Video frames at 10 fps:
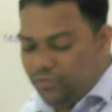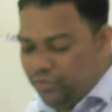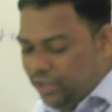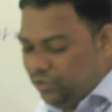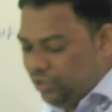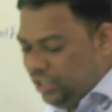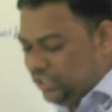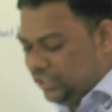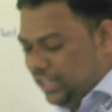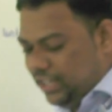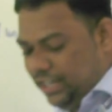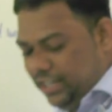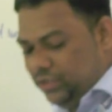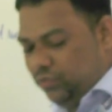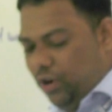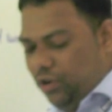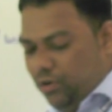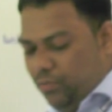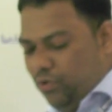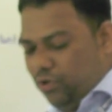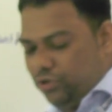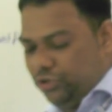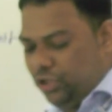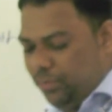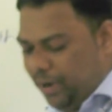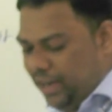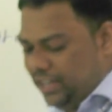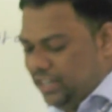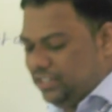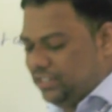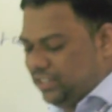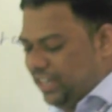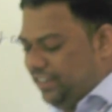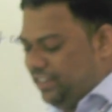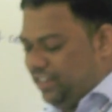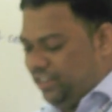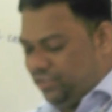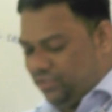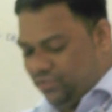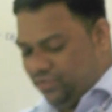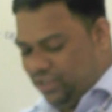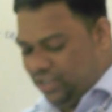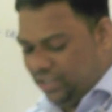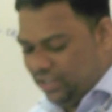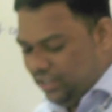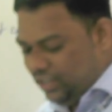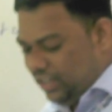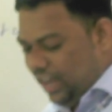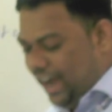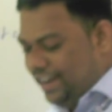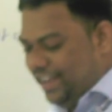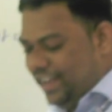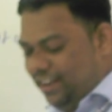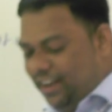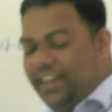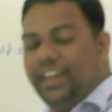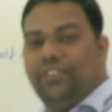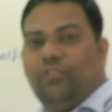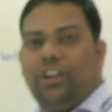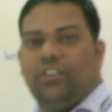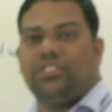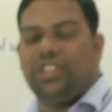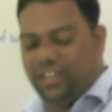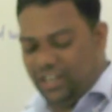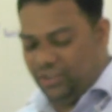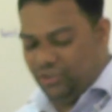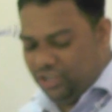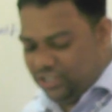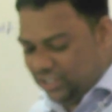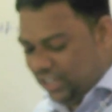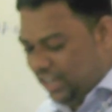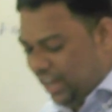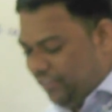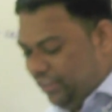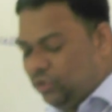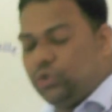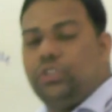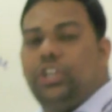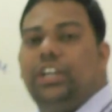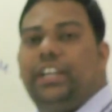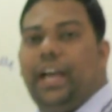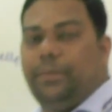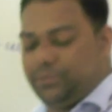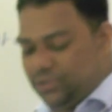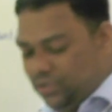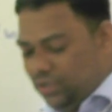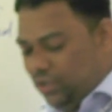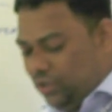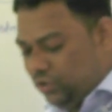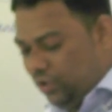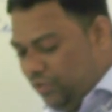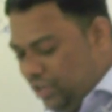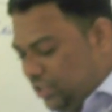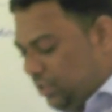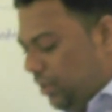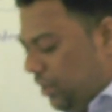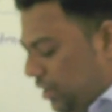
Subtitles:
When unit cell contains one or more constituent particles centered. Okay. And there are again whatever centered unit cell having three types. So which?